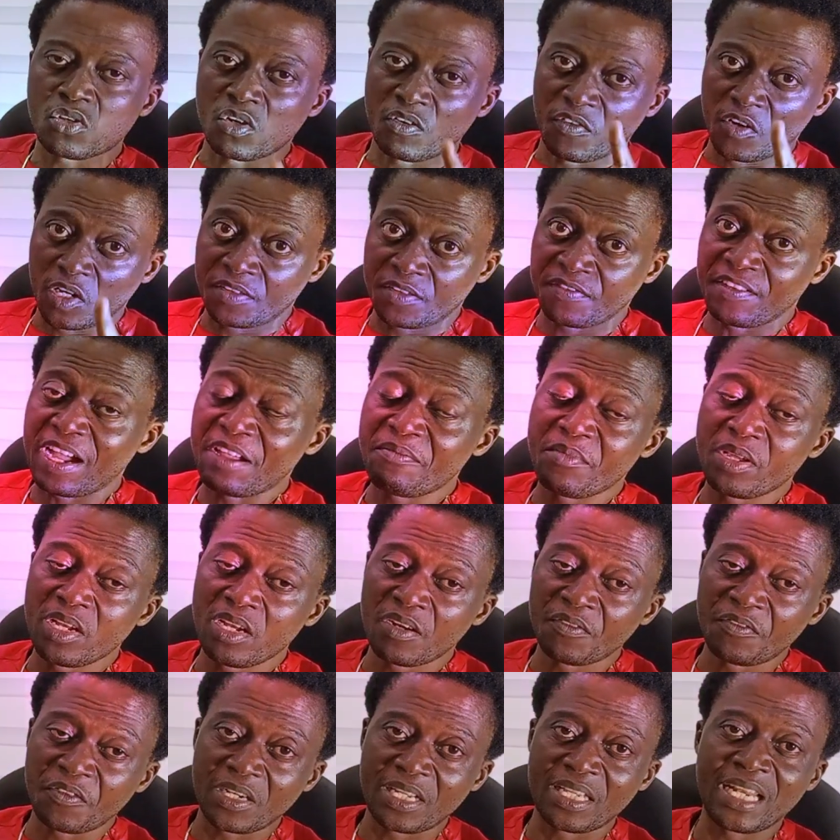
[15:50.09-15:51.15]
So 45
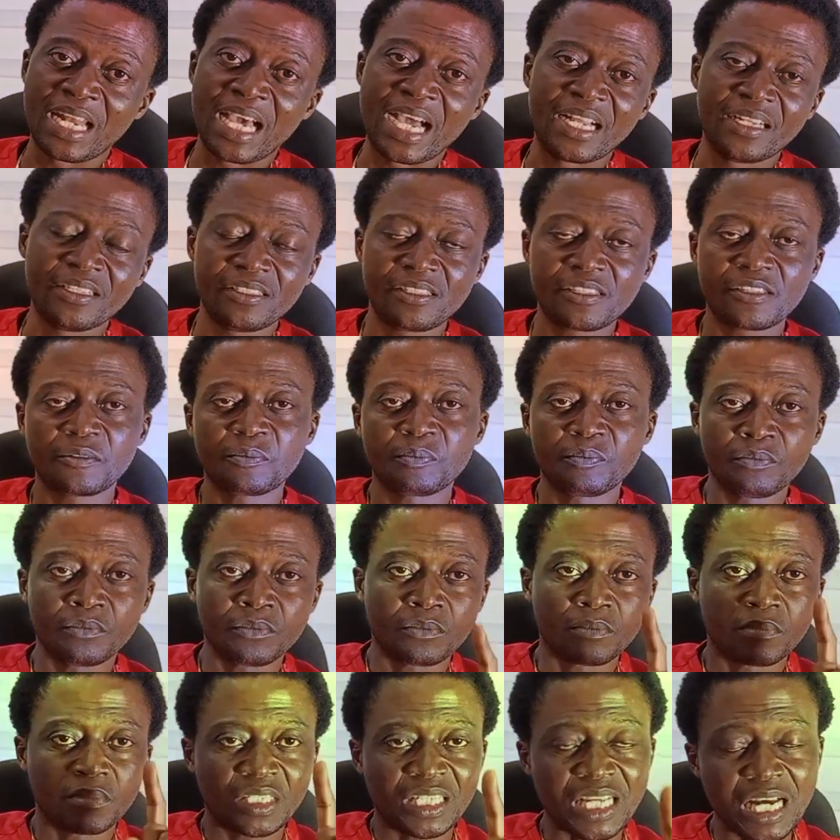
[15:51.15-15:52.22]
million for the land,
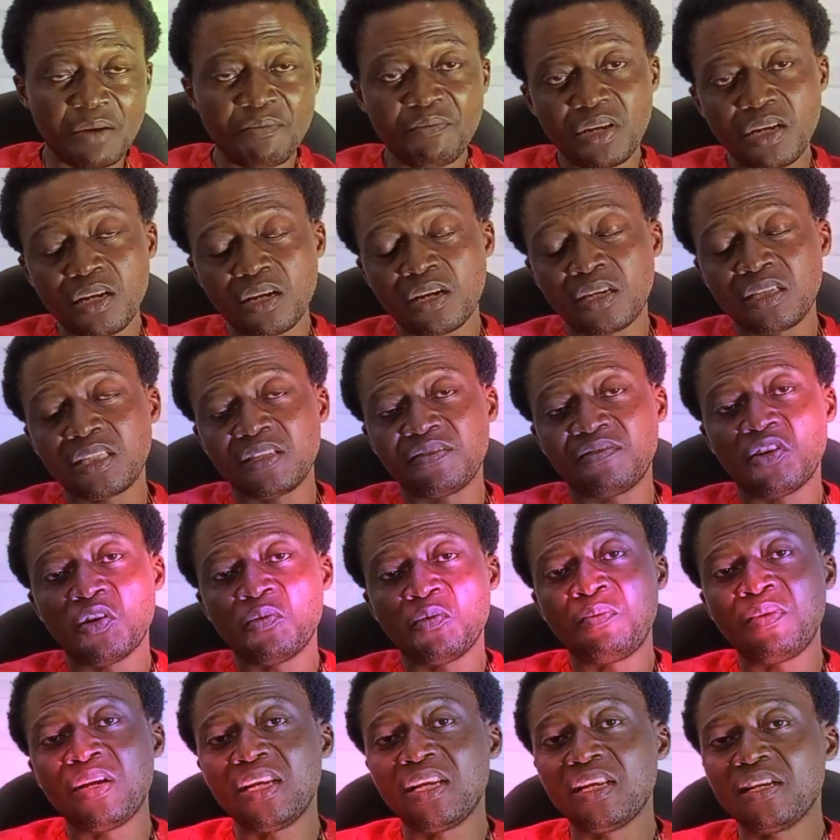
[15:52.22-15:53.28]
10 million
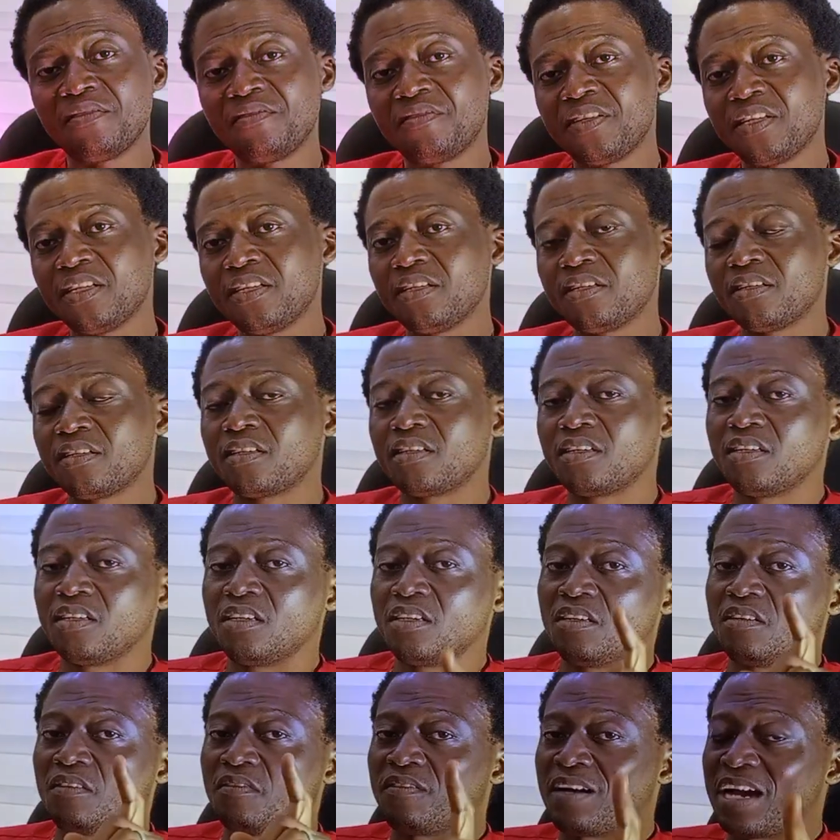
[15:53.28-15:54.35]
development levy,
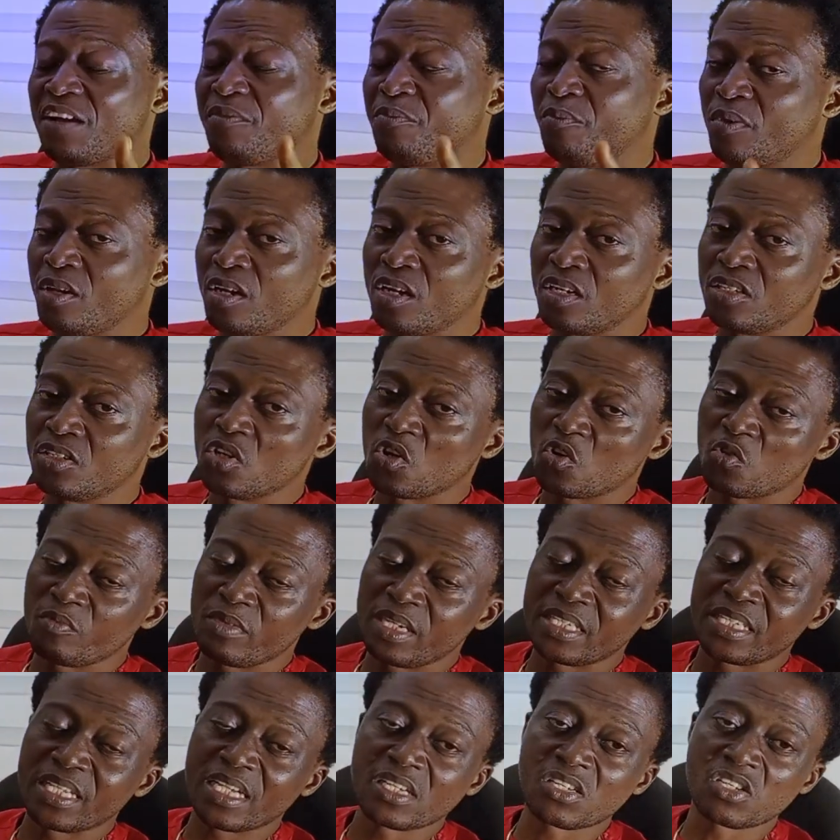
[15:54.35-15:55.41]
5 million
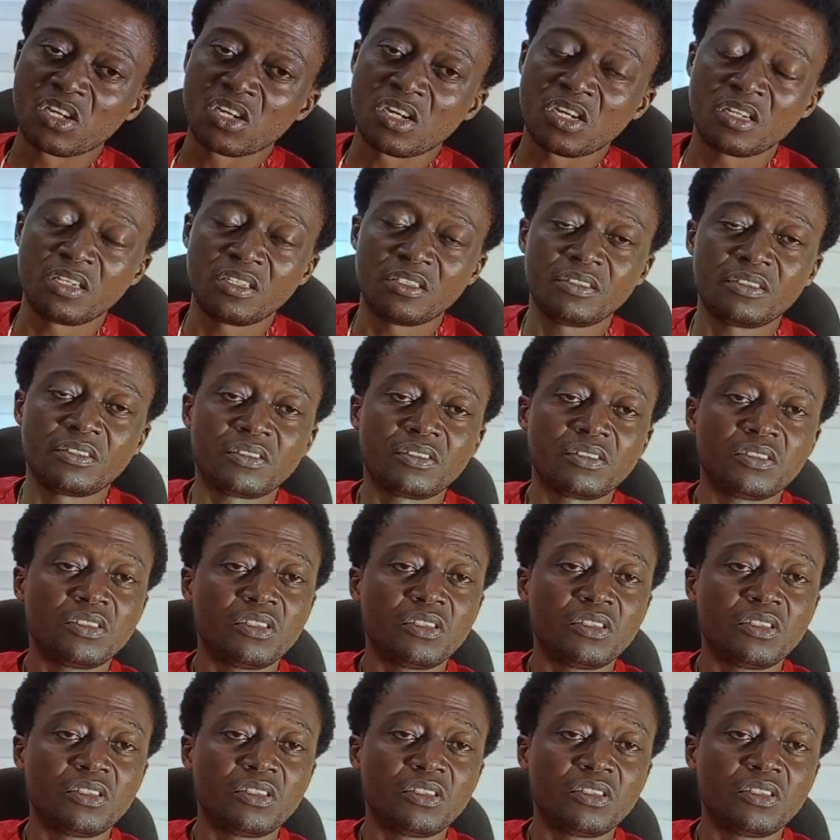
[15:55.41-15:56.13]
documentation,